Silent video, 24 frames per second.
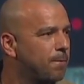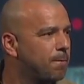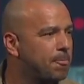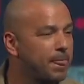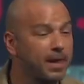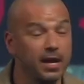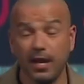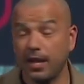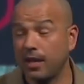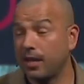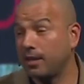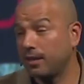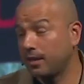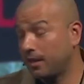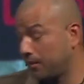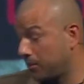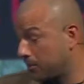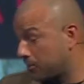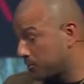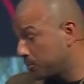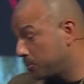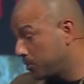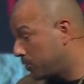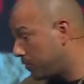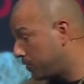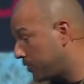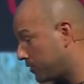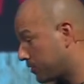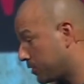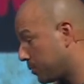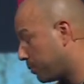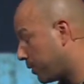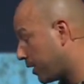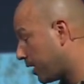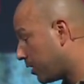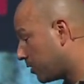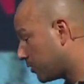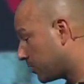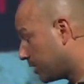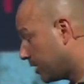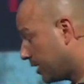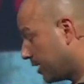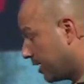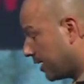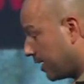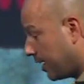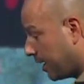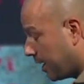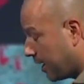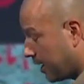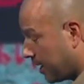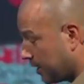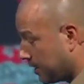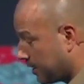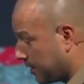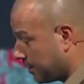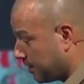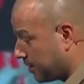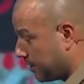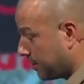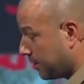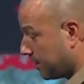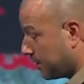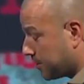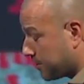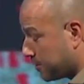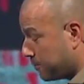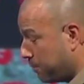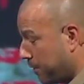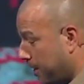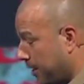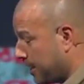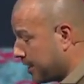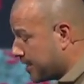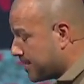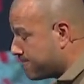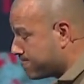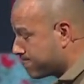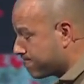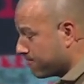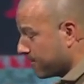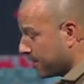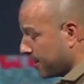And this movie is about this man.